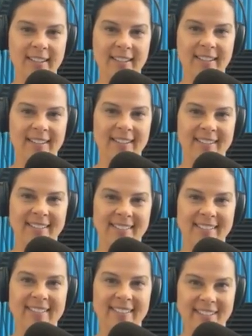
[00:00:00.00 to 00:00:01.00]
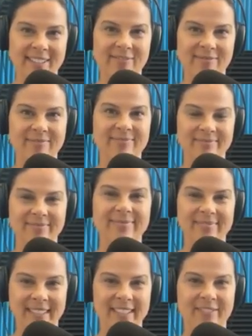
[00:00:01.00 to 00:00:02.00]

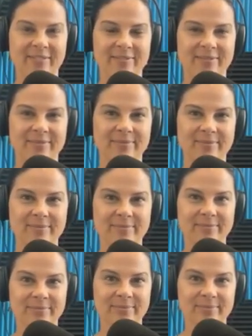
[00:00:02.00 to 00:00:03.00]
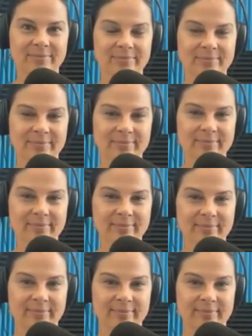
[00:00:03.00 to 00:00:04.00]

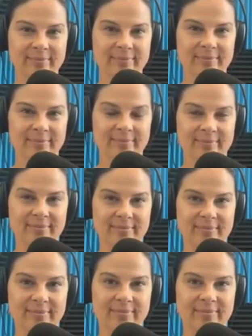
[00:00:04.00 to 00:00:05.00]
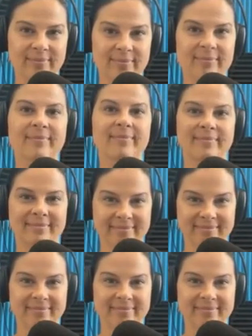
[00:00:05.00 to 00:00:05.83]
No words are spoken by the person on screen.